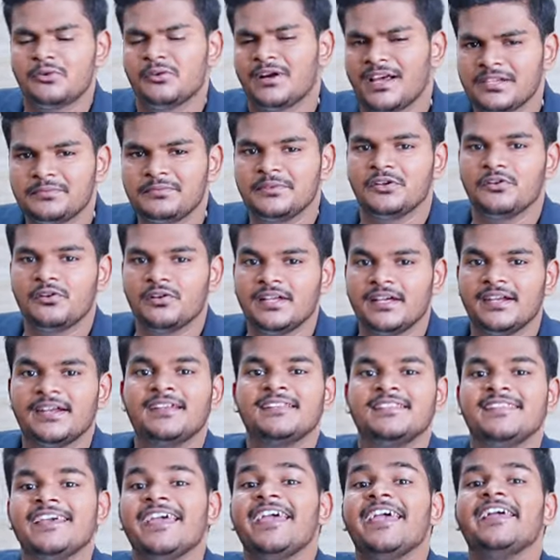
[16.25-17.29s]
or as we call it,
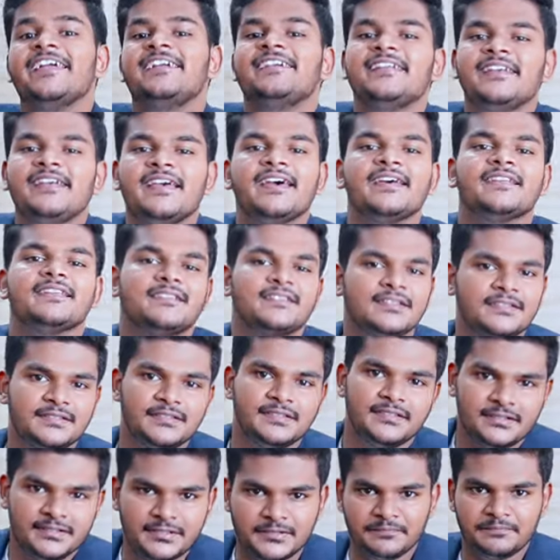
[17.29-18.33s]
the ATS
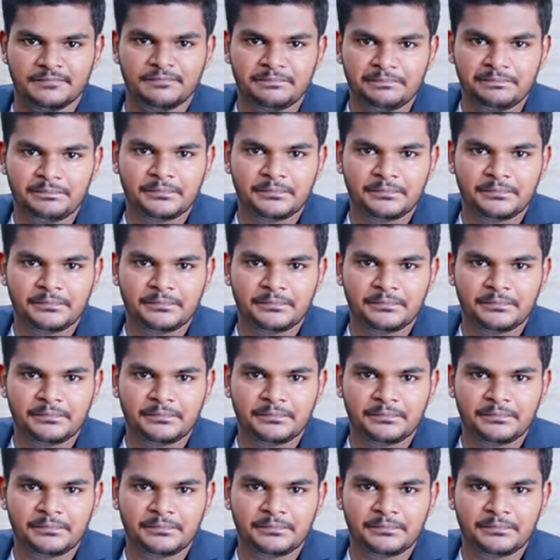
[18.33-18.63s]
system.